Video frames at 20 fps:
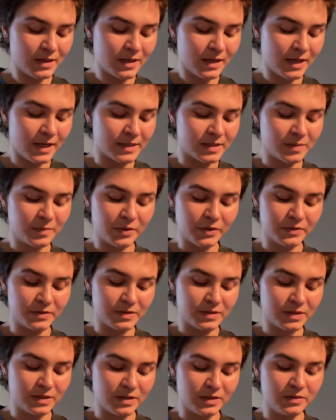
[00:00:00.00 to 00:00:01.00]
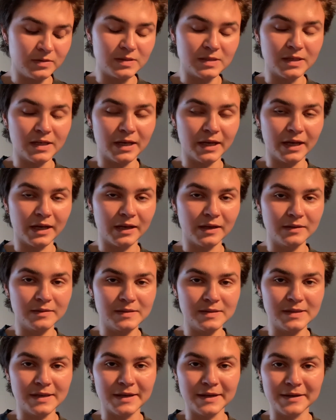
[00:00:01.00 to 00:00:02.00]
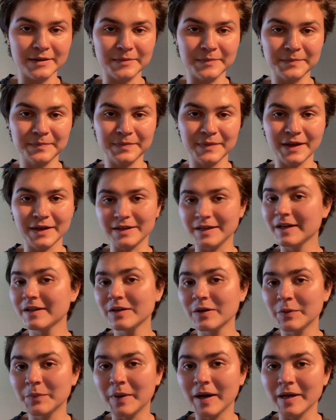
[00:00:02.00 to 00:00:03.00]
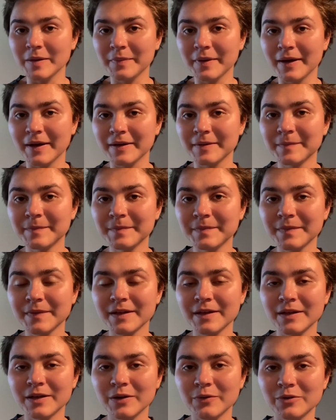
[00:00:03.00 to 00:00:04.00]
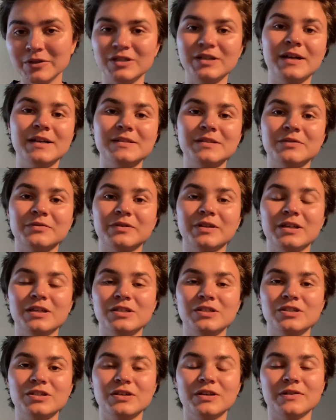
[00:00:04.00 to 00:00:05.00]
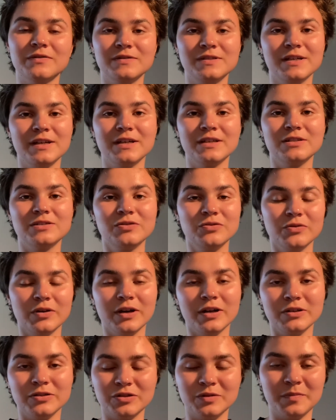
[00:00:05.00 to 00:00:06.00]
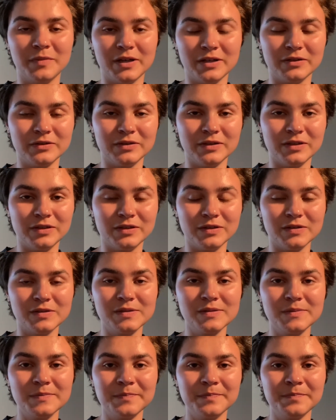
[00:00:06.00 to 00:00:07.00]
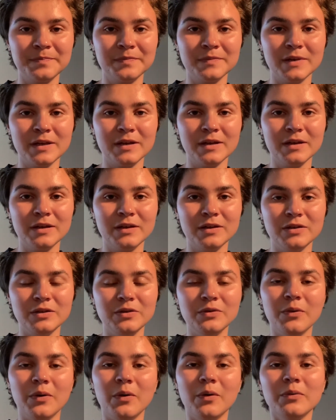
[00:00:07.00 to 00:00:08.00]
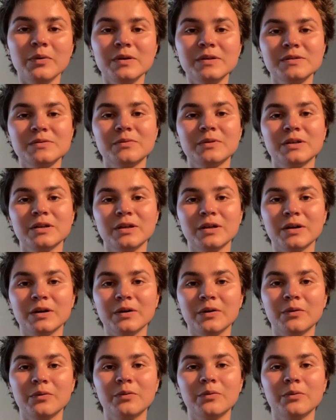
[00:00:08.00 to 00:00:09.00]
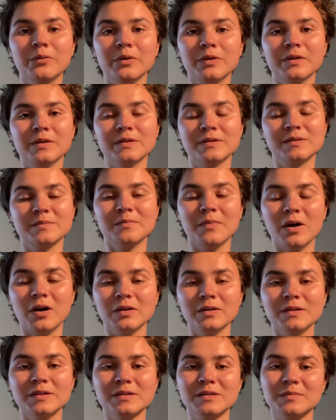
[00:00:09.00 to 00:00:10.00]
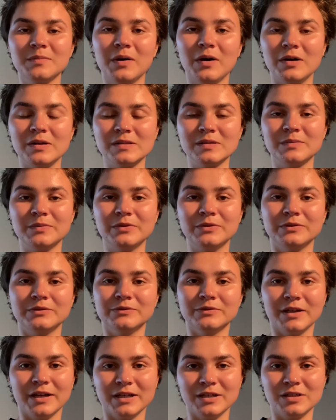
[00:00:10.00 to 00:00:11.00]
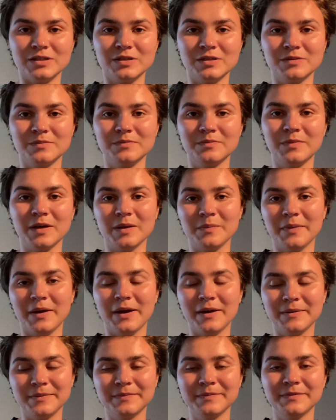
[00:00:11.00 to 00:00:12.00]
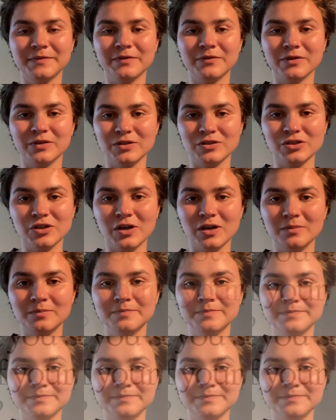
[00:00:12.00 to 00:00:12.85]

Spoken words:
as opposed to using, say, a yellow pipette, which has a range of 10 to 100 microliters. You always want to go with the smallest possible range pipette for the job.